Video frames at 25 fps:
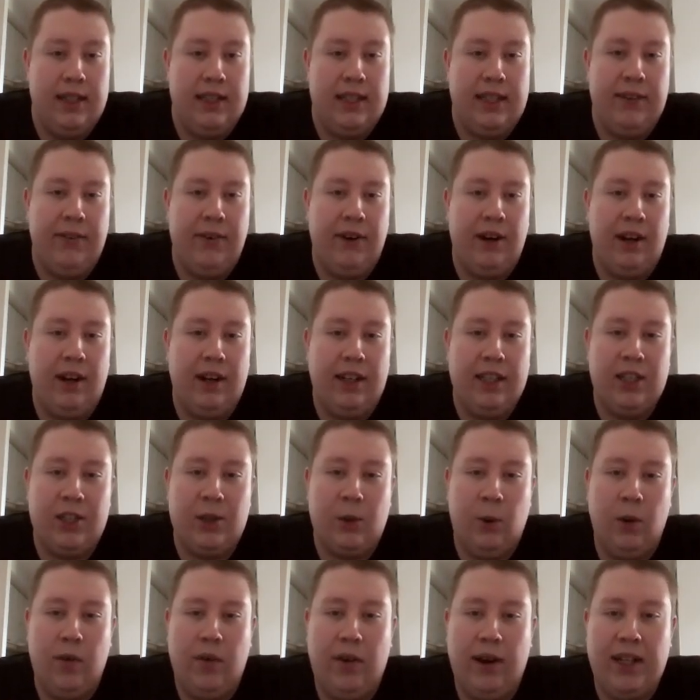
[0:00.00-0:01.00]
Several high
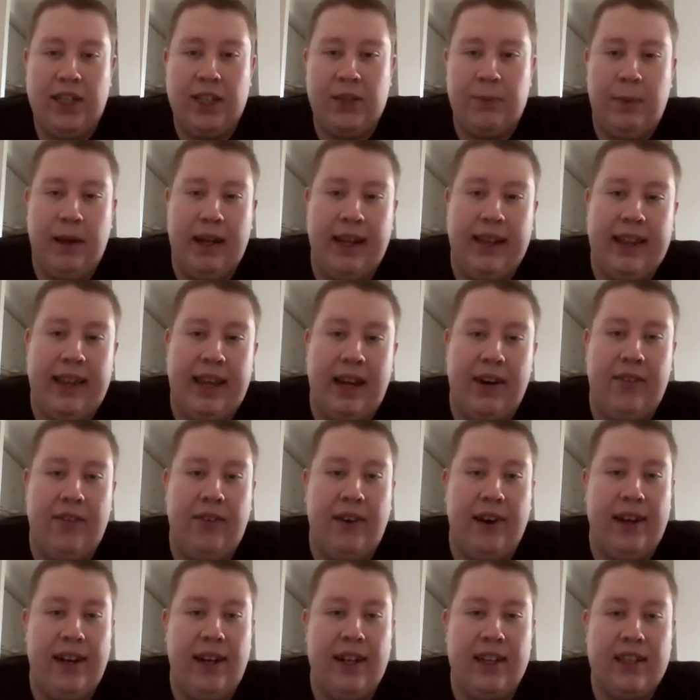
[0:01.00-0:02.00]
school friends spent their
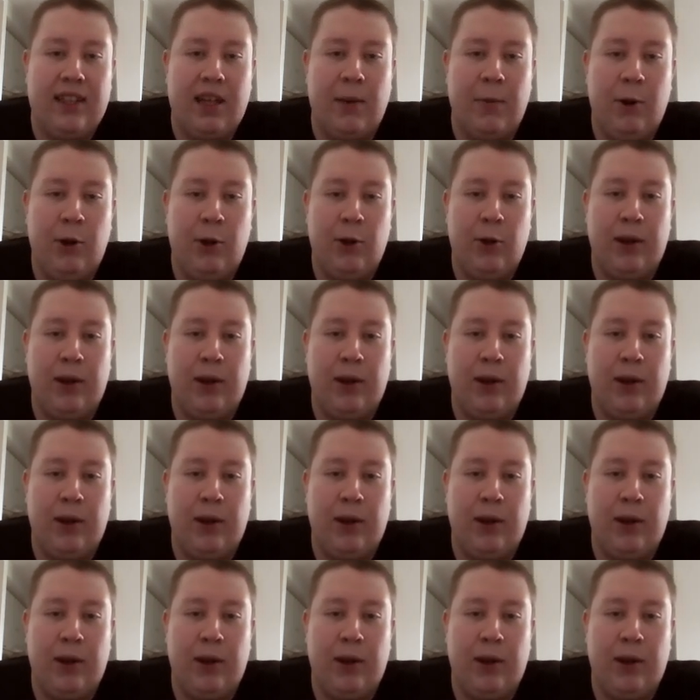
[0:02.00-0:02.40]
final summer